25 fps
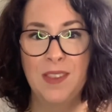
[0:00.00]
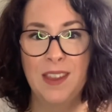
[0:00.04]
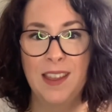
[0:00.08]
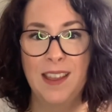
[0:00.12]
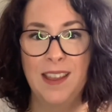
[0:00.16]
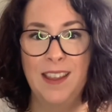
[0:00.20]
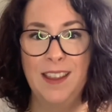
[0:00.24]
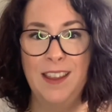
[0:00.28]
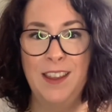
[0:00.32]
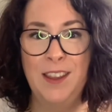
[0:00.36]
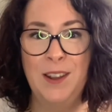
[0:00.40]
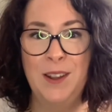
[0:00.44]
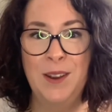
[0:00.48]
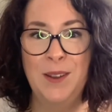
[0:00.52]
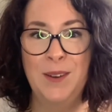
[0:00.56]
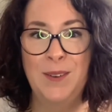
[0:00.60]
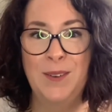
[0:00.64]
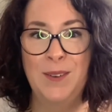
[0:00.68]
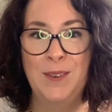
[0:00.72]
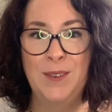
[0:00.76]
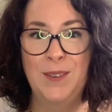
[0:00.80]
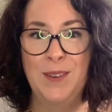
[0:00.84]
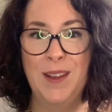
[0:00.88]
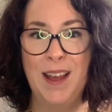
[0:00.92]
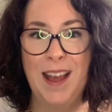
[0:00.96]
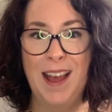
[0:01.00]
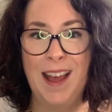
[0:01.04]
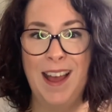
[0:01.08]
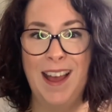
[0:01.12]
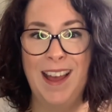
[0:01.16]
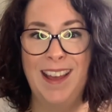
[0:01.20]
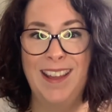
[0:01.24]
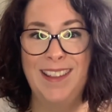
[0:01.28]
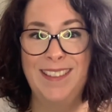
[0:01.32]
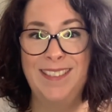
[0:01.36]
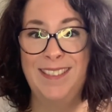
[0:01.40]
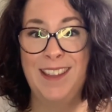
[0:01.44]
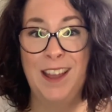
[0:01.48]
you know,
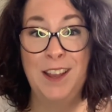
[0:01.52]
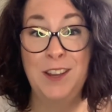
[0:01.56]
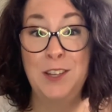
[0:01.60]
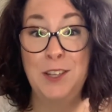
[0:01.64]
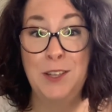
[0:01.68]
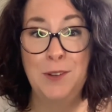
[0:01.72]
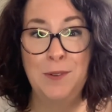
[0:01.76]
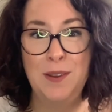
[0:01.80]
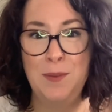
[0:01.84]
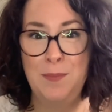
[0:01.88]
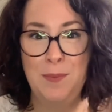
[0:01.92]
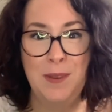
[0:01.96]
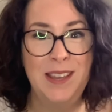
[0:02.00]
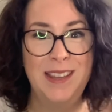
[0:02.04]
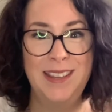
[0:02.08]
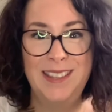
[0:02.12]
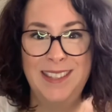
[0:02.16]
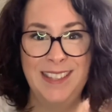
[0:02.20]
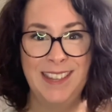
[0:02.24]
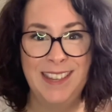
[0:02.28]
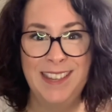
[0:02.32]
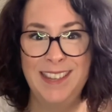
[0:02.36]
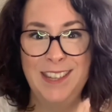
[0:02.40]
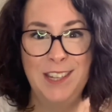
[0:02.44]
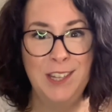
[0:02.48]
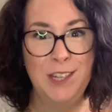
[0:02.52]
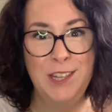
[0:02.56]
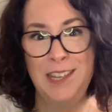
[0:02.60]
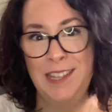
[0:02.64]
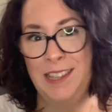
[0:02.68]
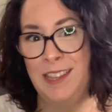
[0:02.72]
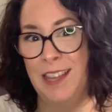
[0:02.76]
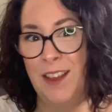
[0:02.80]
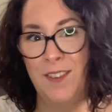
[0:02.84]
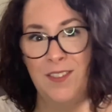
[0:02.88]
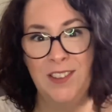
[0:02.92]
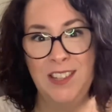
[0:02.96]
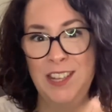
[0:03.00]
uh, luxury pieces. She
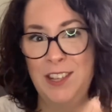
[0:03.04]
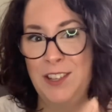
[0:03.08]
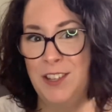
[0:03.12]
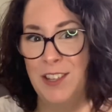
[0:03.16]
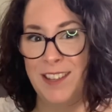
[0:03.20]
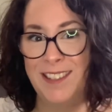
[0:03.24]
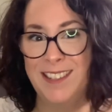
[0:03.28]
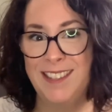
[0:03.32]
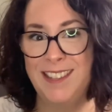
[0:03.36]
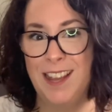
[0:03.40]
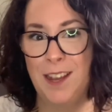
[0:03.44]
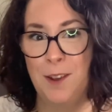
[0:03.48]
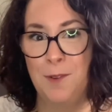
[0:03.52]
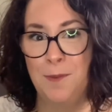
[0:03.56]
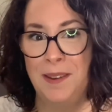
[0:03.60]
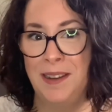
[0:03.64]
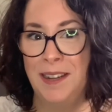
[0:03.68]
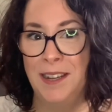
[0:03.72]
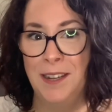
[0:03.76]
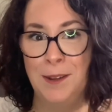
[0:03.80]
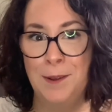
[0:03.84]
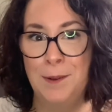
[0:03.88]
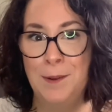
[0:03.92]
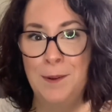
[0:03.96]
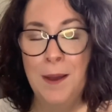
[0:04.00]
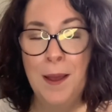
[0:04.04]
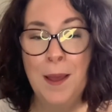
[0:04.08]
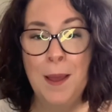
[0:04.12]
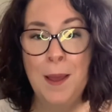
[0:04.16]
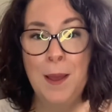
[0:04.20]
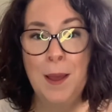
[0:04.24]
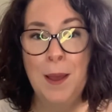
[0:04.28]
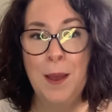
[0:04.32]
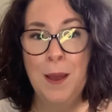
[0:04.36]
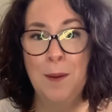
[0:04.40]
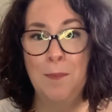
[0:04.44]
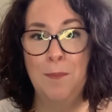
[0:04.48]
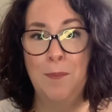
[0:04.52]
loves it just like we do,
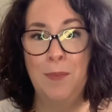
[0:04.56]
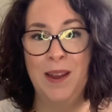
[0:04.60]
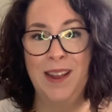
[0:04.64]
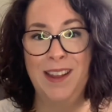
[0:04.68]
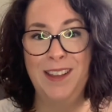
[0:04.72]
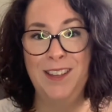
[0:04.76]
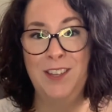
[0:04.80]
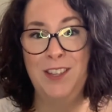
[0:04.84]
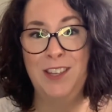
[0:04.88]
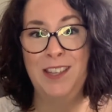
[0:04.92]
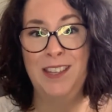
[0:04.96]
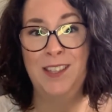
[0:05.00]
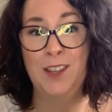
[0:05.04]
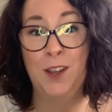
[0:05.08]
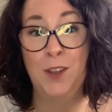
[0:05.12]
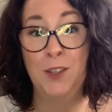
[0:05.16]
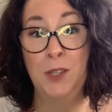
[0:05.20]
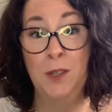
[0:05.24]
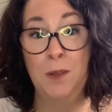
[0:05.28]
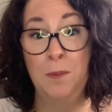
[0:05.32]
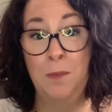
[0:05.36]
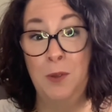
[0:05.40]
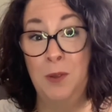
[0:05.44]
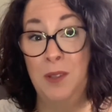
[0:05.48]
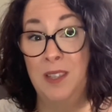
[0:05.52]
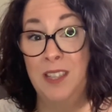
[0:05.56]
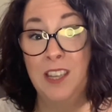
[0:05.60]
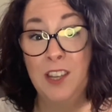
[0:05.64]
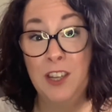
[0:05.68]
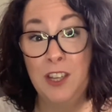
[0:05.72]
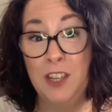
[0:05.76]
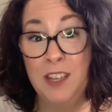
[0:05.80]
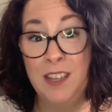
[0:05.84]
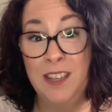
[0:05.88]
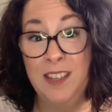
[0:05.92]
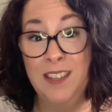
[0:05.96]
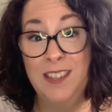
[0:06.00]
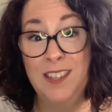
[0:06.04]
but she's also a
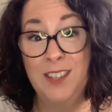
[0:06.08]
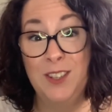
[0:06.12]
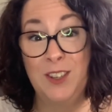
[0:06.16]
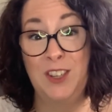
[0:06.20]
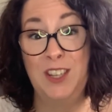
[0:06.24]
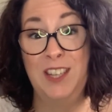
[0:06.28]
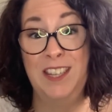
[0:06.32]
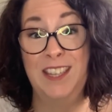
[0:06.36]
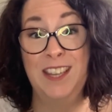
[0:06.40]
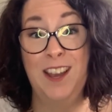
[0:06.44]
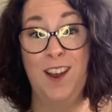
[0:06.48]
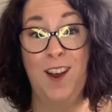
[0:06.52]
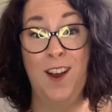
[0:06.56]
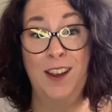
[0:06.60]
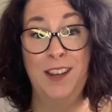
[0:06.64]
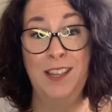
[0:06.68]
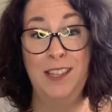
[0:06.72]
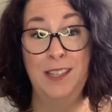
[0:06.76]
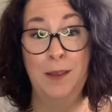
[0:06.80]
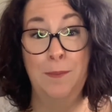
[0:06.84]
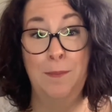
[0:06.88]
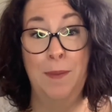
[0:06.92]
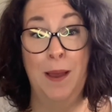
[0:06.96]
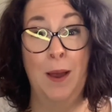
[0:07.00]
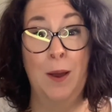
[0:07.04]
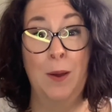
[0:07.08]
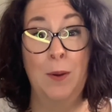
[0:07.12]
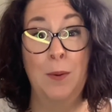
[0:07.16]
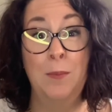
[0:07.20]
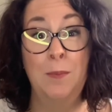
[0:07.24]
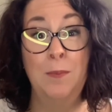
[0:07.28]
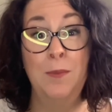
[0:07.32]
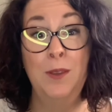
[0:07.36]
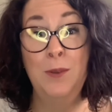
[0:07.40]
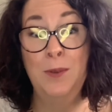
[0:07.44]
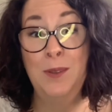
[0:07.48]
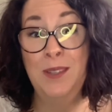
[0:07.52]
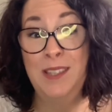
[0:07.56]
musician. So she talks about
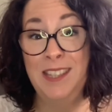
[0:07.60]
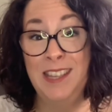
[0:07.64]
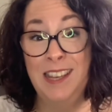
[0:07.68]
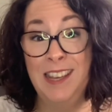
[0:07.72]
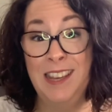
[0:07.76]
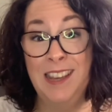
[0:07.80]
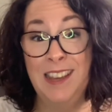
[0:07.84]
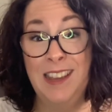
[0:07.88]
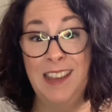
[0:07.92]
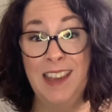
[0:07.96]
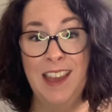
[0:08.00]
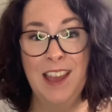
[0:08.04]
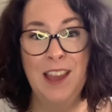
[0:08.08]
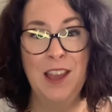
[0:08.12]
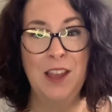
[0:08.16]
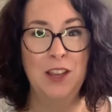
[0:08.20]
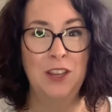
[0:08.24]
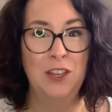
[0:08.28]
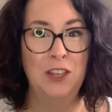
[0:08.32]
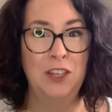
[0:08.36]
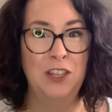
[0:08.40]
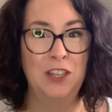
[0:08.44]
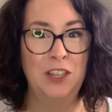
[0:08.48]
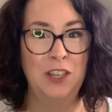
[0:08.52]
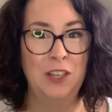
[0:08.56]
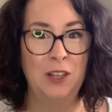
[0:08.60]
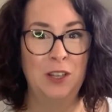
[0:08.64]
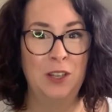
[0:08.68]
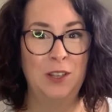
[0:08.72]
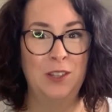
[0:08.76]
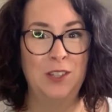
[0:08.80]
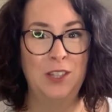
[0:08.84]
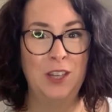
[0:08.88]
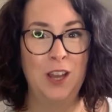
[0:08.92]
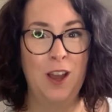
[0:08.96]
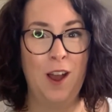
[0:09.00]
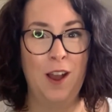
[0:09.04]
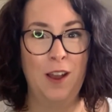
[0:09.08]
music. She'll
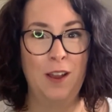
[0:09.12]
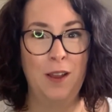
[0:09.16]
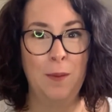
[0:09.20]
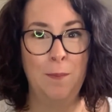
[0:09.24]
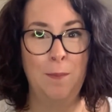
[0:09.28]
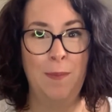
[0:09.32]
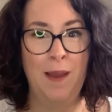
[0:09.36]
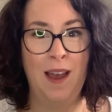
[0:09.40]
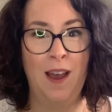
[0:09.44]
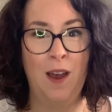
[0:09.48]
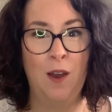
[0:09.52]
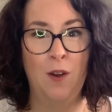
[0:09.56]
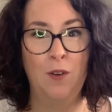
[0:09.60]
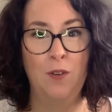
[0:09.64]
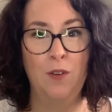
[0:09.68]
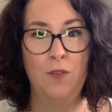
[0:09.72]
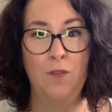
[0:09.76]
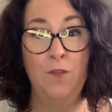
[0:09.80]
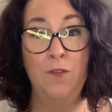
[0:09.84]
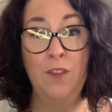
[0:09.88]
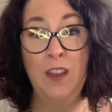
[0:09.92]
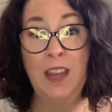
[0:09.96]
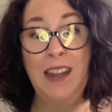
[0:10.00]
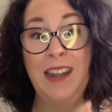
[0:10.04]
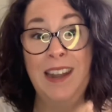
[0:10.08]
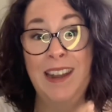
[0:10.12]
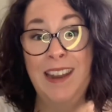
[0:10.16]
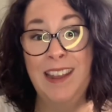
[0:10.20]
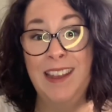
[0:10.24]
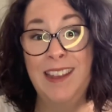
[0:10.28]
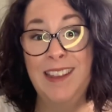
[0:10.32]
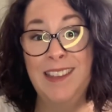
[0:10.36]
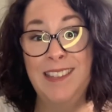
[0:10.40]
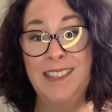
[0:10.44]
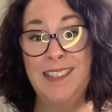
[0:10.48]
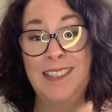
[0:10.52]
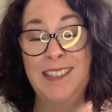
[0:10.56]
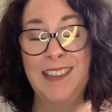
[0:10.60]
talk about
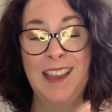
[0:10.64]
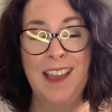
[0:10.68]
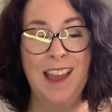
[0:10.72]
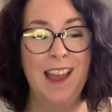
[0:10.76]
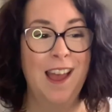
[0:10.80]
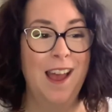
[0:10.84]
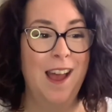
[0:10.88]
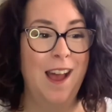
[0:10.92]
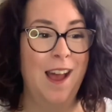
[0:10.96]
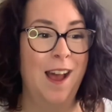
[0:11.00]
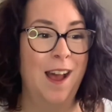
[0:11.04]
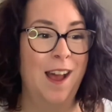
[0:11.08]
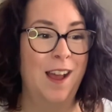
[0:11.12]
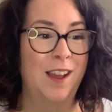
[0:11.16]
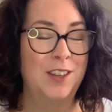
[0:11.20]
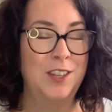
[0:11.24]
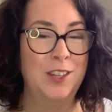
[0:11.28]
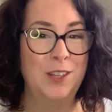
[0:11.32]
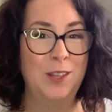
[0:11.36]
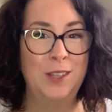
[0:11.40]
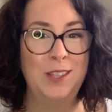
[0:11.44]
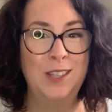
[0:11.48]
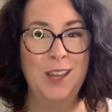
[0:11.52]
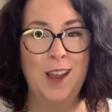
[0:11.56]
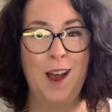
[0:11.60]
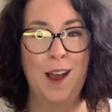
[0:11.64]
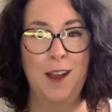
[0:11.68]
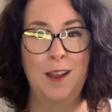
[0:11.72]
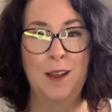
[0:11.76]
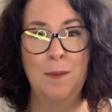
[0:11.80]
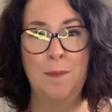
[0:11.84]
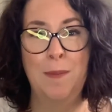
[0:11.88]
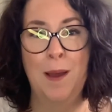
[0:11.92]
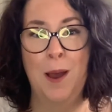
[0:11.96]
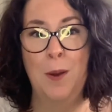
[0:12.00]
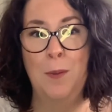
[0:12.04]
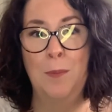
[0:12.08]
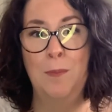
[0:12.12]
fitness. Uh, she'll talk
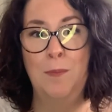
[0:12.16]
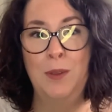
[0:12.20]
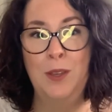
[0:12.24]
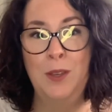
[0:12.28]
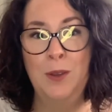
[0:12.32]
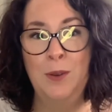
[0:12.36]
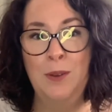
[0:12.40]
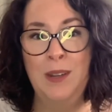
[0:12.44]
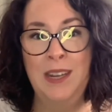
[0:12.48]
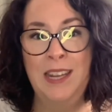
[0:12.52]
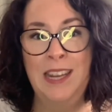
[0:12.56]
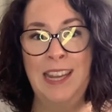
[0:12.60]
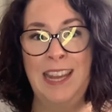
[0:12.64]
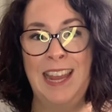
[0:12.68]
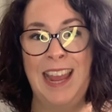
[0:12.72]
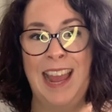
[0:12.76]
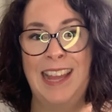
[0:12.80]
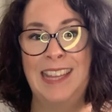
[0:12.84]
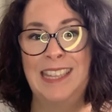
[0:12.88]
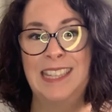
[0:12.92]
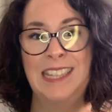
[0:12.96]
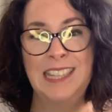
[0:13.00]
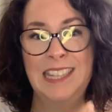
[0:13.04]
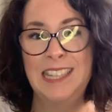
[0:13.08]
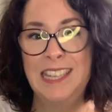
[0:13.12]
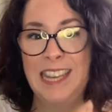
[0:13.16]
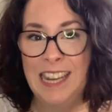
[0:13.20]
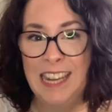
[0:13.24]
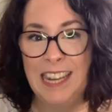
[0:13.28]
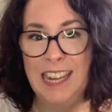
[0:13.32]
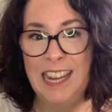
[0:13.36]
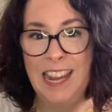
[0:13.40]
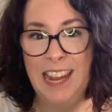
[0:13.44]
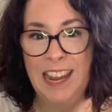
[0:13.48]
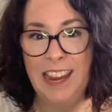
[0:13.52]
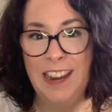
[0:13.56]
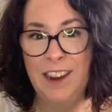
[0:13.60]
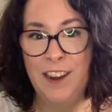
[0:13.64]
about beauty and
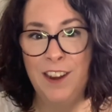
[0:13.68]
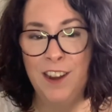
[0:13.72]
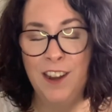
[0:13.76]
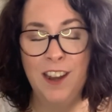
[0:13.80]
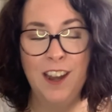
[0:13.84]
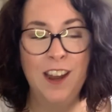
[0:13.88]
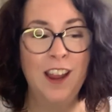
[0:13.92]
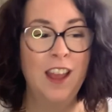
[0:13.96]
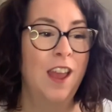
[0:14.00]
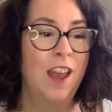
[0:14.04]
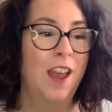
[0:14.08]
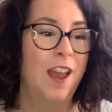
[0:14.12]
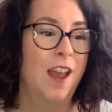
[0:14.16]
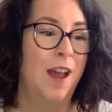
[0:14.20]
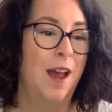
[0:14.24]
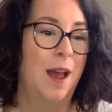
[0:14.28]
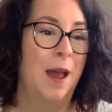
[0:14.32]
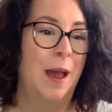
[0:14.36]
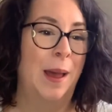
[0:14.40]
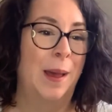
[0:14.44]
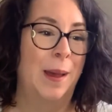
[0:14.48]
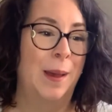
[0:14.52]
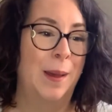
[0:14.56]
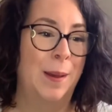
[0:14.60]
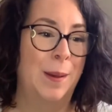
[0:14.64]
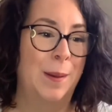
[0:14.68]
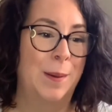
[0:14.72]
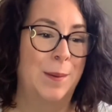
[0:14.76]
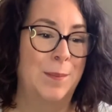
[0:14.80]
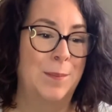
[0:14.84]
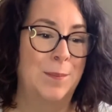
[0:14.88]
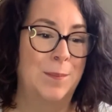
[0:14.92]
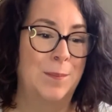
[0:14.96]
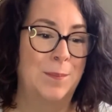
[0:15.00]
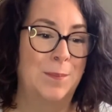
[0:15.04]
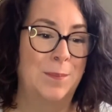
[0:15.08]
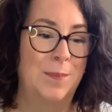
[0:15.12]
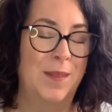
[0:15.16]
skincare.
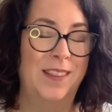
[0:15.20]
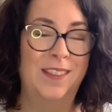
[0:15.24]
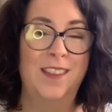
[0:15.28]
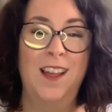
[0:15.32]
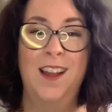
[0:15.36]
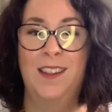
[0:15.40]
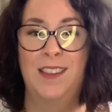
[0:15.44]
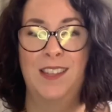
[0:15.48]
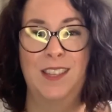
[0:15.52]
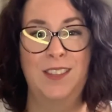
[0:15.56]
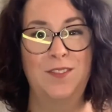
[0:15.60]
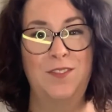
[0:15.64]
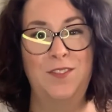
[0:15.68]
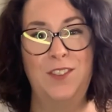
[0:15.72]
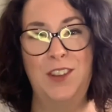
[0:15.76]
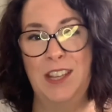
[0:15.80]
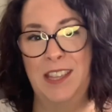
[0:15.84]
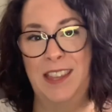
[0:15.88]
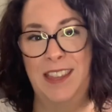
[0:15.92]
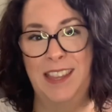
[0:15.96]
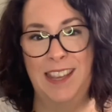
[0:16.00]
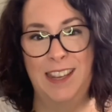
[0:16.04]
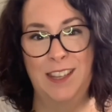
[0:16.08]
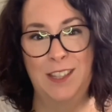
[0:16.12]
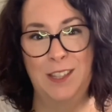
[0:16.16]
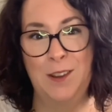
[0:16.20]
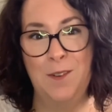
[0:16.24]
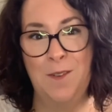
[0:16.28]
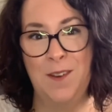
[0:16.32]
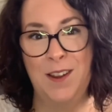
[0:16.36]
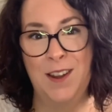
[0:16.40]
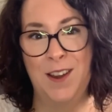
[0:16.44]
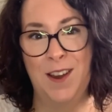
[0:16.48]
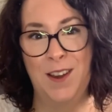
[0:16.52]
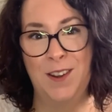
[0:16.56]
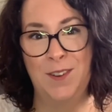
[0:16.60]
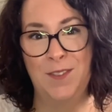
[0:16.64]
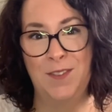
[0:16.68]
Um, lots of good things going
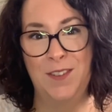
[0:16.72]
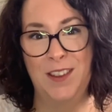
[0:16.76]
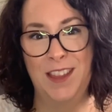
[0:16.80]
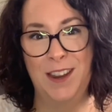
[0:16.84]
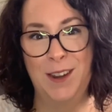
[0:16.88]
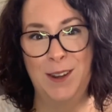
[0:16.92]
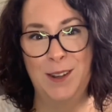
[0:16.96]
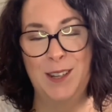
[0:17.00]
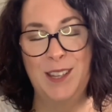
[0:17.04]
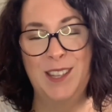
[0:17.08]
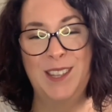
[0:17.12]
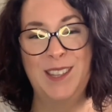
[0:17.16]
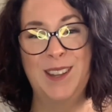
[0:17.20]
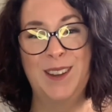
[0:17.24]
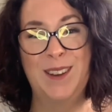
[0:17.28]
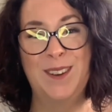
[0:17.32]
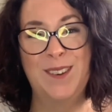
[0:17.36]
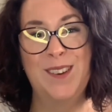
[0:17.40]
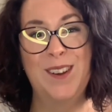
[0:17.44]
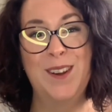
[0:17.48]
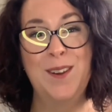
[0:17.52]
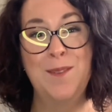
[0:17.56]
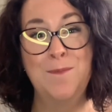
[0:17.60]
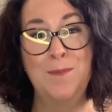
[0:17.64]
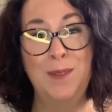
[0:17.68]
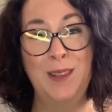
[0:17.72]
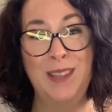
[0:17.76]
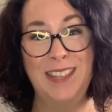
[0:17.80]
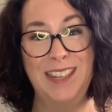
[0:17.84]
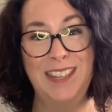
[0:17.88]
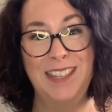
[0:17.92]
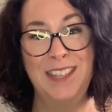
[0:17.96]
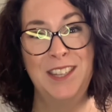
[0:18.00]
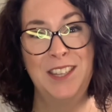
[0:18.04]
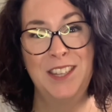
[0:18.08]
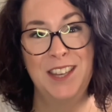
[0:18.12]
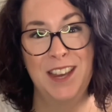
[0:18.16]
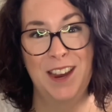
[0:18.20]
on over there. So
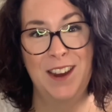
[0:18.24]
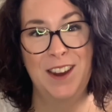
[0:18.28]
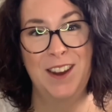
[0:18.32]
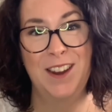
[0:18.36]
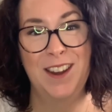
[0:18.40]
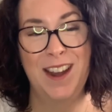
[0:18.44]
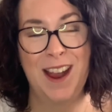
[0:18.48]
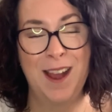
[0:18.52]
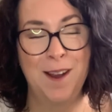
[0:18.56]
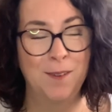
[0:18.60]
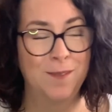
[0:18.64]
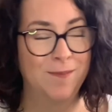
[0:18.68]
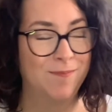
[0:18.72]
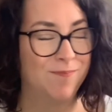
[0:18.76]
please check her out.